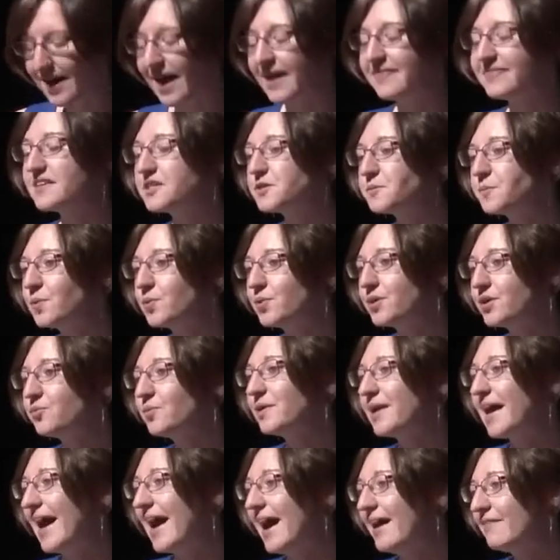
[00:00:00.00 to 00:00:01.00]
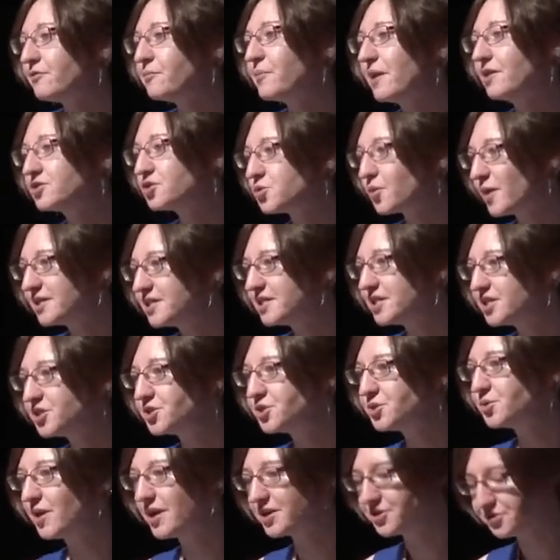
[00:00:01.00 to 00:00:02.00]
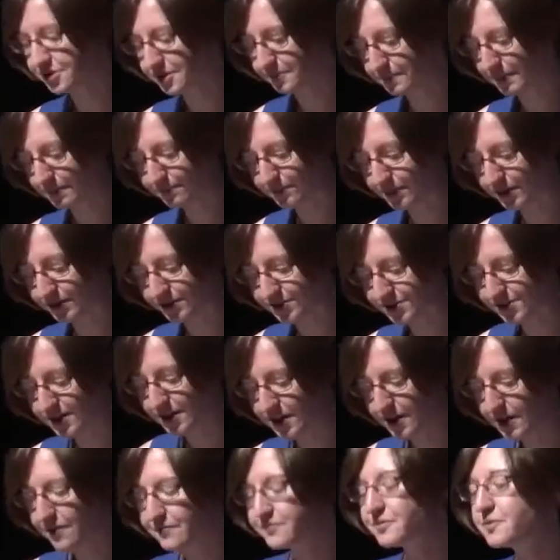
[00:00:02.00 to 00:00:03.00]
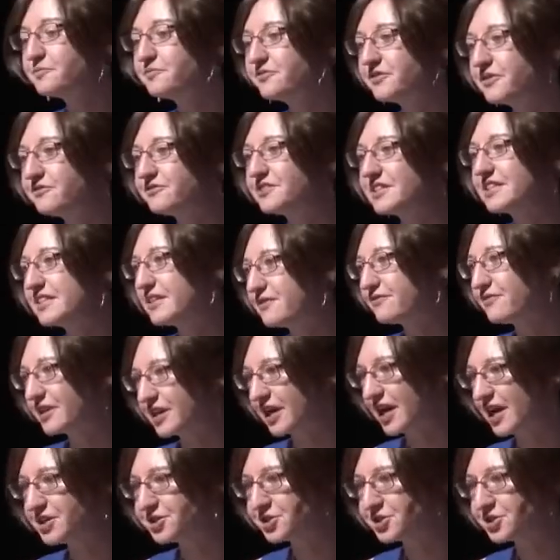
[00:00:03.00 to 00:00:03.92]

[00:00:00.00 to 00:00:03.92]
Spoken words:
At this point, we have about 2,200 members from 50 different